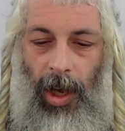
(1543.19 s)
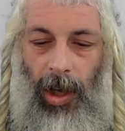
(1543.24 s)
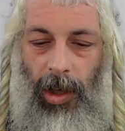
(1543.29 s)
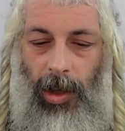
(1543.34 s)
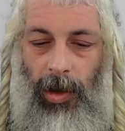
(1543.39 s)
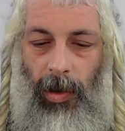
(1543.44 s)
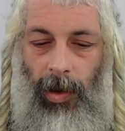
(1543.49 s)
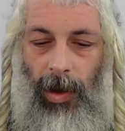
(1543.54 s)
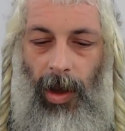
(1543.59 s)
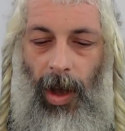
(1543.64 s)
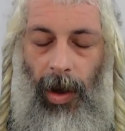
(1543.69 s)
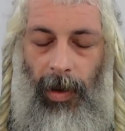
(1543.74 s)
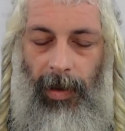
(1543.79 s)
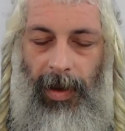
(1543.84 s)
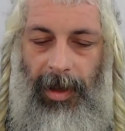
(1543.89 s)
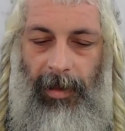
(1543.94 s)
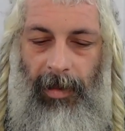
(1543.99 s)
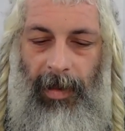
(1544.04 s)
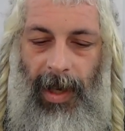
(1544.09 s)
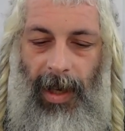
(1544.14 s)
You will
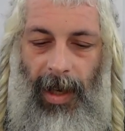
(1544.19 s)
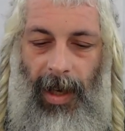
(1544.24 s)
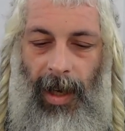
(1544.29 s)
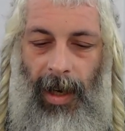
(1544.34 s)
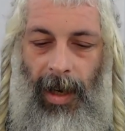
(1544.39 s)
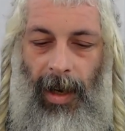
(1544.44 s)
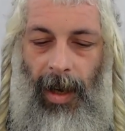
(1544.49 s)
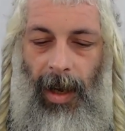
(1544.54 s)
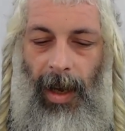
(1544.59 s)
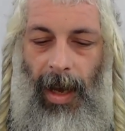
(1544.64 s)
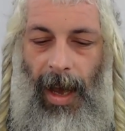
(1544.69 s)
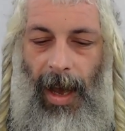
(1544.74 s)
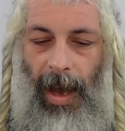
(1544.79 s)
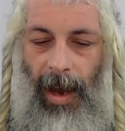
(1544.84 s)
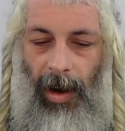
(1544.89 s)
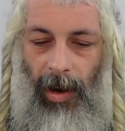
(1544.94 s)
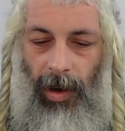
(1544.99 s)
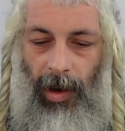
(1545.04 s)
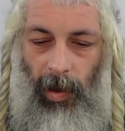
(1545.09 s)
always be in a higher